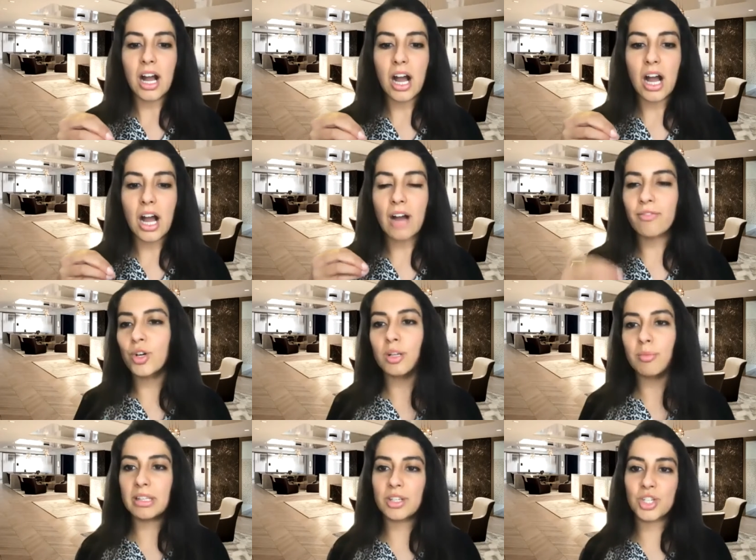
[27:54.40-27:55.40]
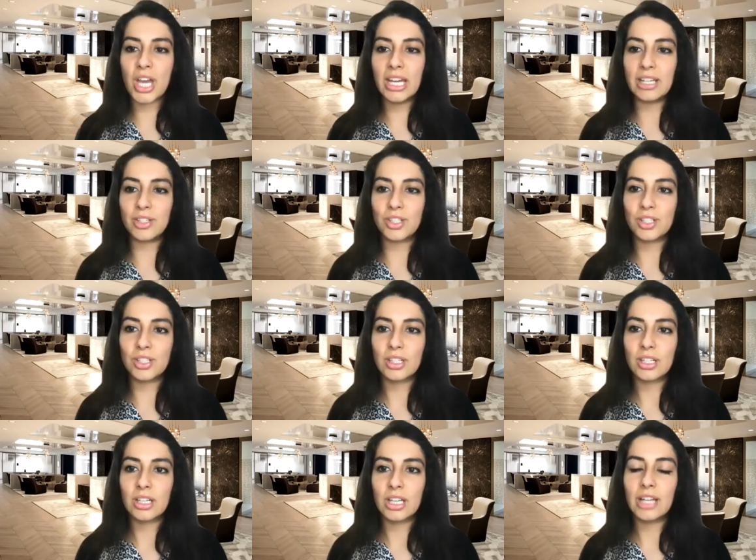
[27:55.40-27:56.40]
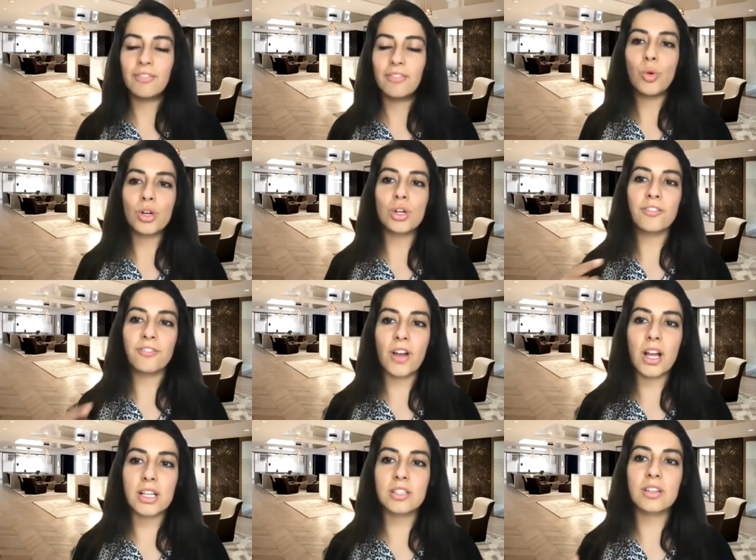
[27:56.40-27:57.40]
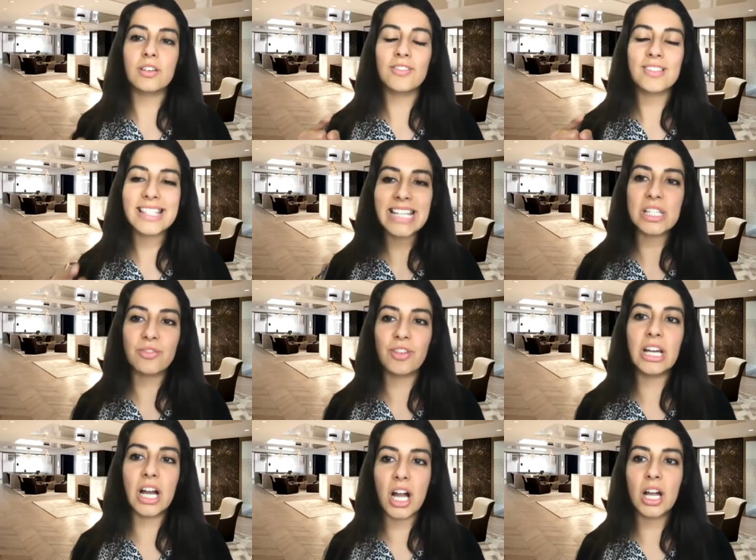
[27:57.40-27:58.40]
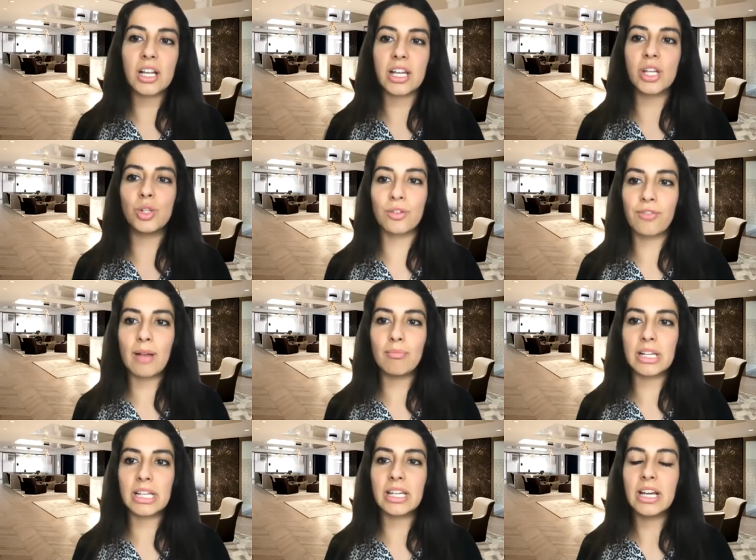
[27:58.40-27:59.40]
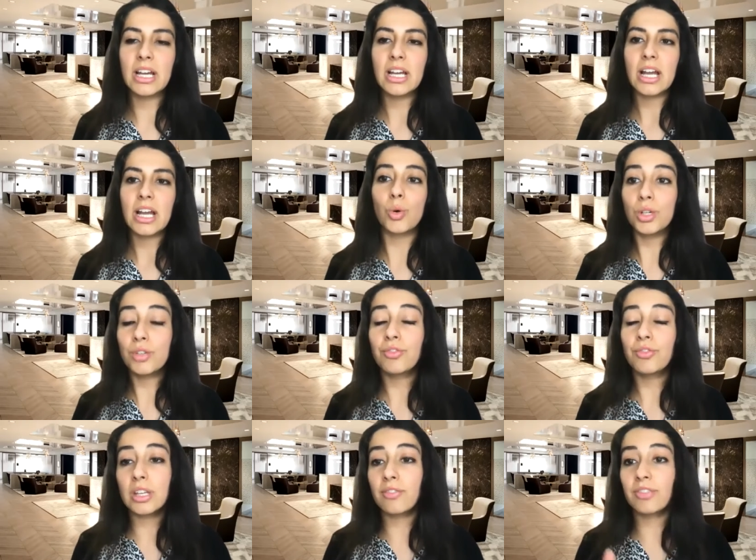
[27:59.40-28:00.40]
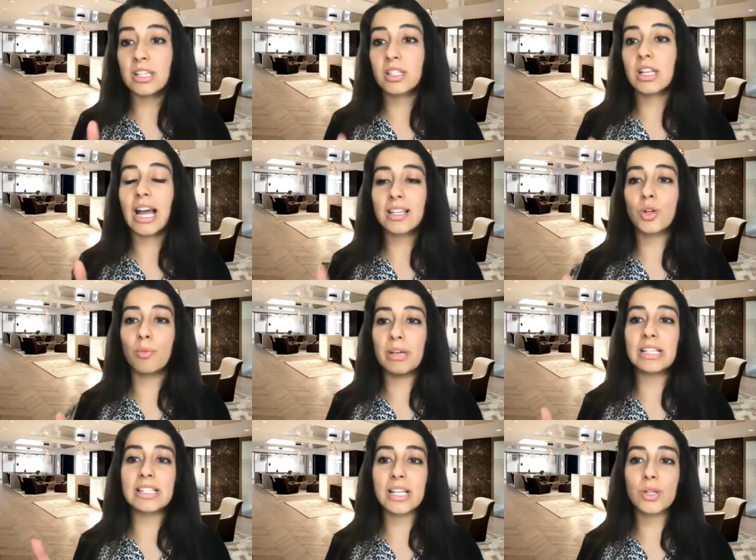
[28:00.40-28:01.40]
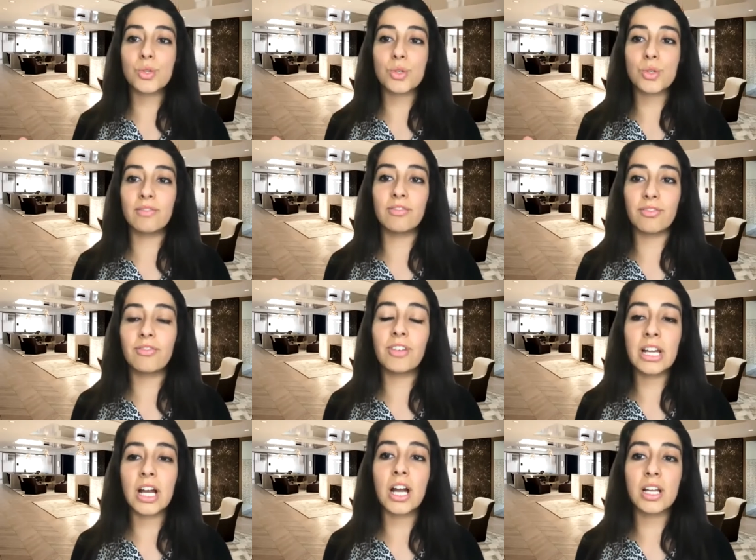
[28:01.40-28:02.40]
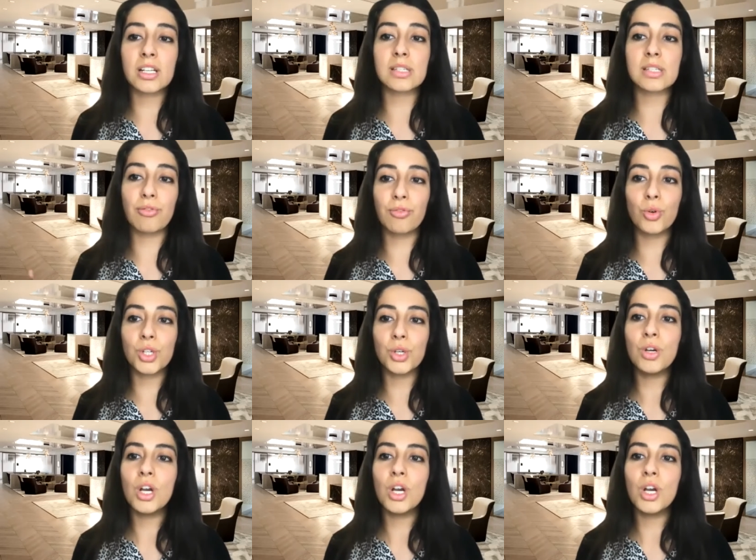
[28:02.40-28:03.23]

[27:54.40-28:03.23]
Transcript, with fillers: i've got to be the change if you are not the first six figure earner in your family or if you, if there has not been six or seven figure earners before you